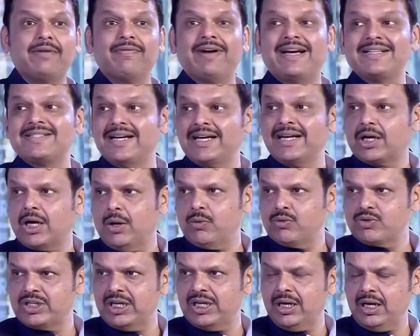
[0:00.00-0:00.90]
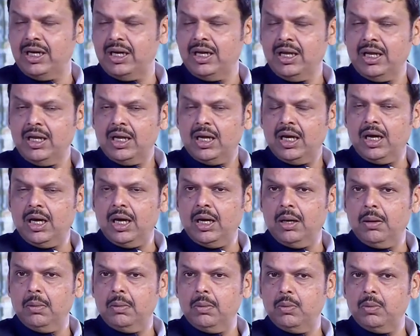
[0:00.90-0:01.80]
Advisory Council,
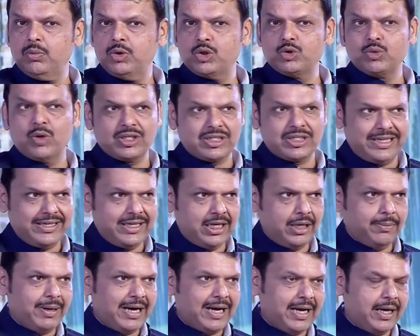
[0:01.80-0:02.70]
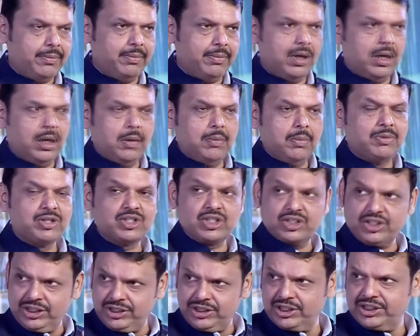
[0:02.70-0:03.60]
which was headed by
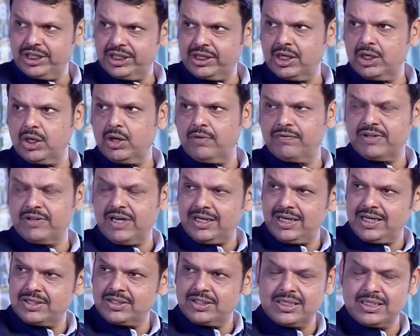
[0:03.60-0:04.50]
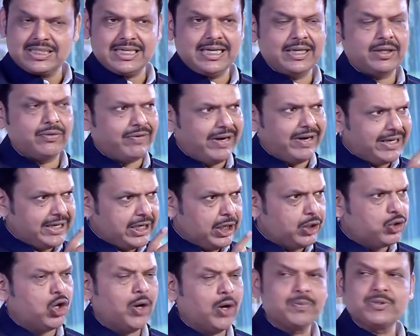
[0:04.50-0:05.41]
Mr. Chandrasekharan of Tata Sons, and
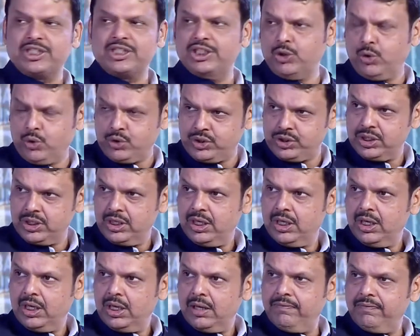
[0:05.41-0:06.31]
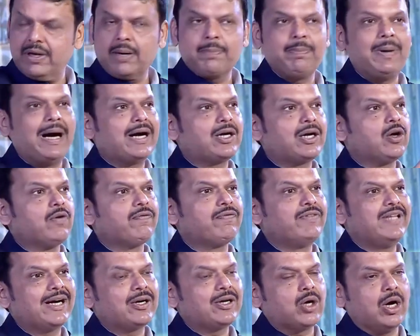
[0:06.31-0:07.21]
20 top CEOs were part of
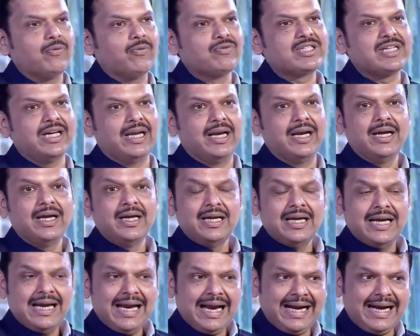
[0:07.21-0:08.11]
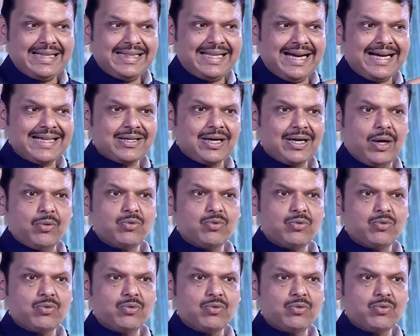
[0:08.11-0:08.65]
that council. And that